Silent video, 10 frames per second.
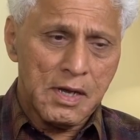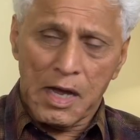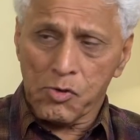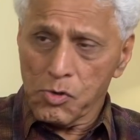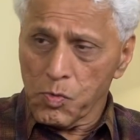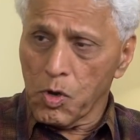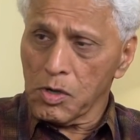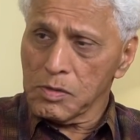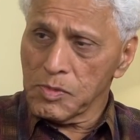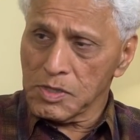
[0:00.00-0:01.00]
I couldn't
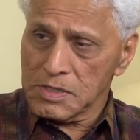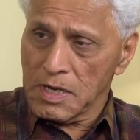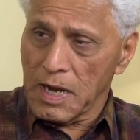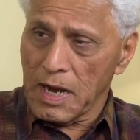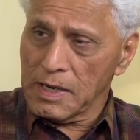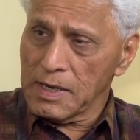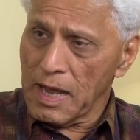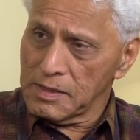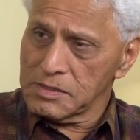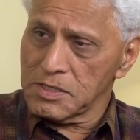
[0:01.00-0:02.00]
walk because I hadn't
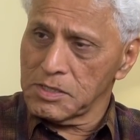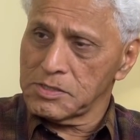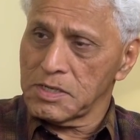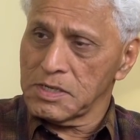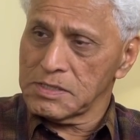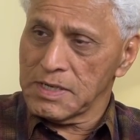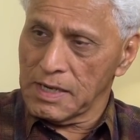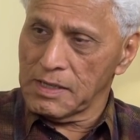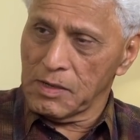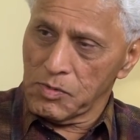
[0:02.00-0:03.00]
had the surgeries
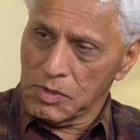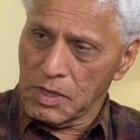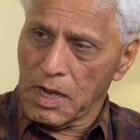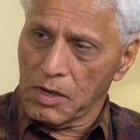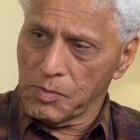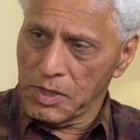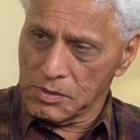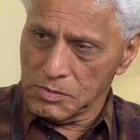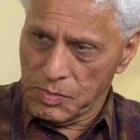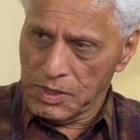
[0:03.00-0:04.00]
yet that would allow me
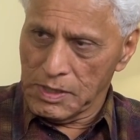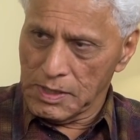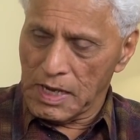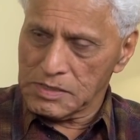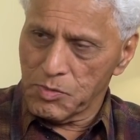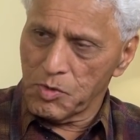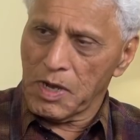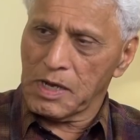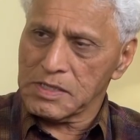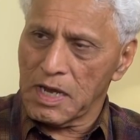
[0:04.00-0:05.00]
to be as
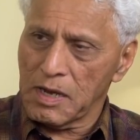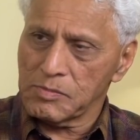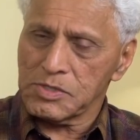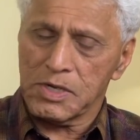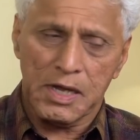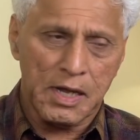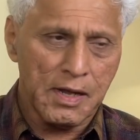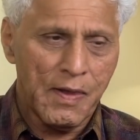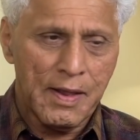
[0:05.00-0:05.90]
mobile as I am today.